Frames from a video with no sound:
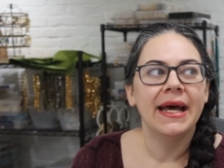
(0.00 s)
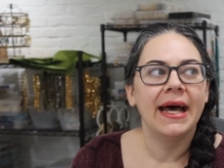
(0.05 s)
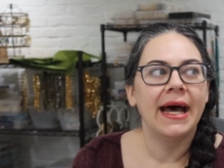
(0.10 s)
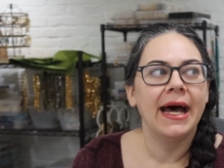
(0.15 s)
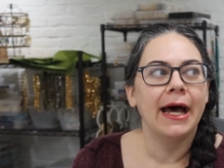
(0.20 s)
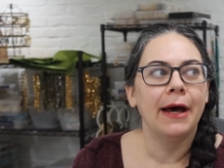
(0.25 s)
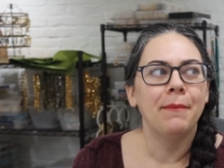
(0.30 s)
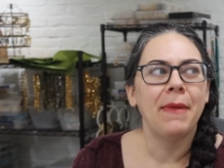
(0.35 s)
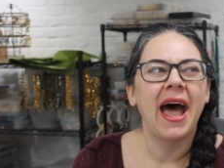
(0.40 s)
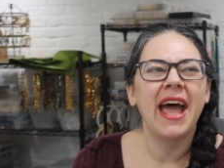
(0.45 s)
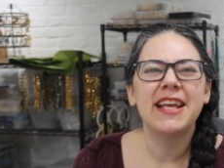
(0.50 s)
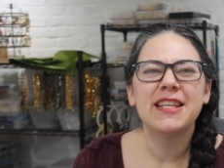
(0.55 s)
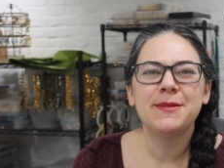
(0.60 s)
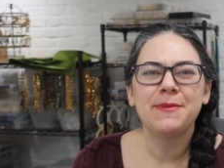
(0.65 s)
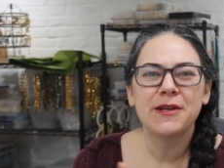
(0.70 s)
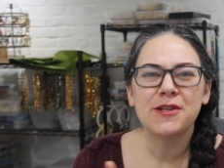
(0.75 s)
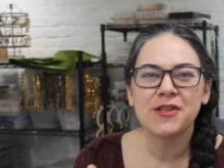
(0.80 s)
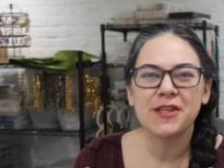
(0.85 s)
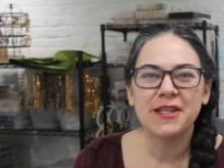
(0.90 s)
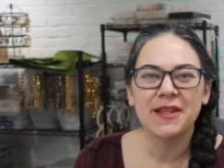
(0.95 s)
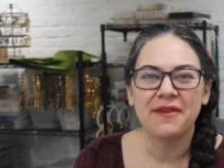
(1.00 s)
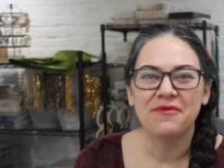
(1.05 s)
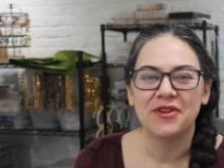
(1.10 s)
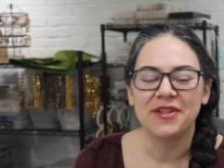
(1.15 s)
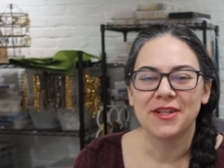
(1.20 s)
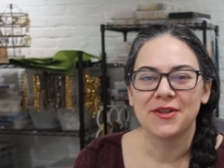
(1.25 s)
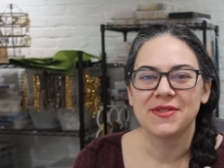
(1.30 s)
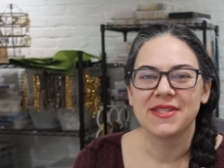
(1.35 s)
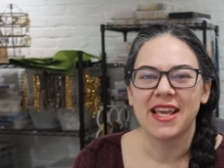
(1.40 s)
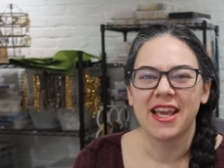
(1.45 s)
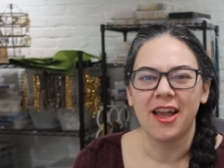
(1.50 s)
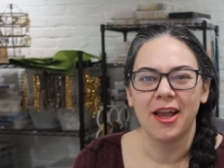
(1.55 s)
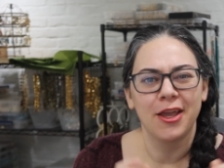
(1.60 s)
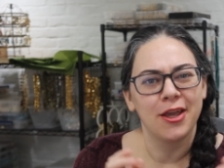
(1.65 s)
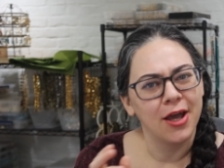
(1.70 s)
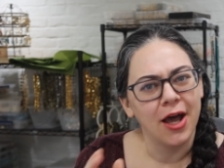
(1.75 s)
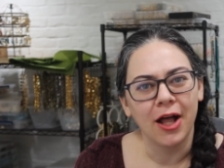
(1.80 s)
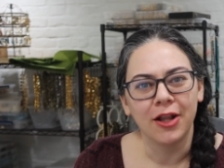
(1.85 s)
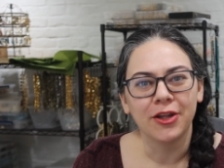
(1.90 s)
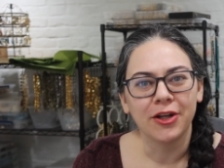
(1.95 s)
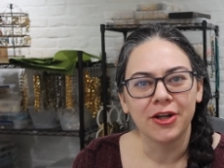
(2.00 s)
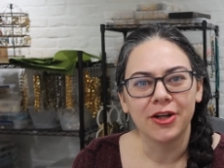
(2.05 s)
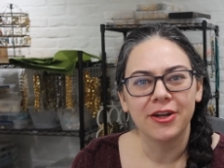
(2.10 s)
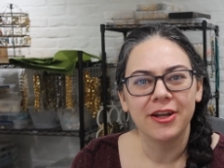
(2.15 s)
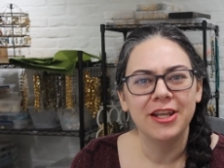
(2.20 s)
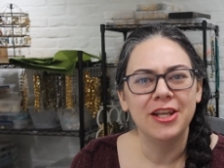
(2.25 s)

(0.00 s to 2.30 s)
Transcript: I especially love when there's like a color,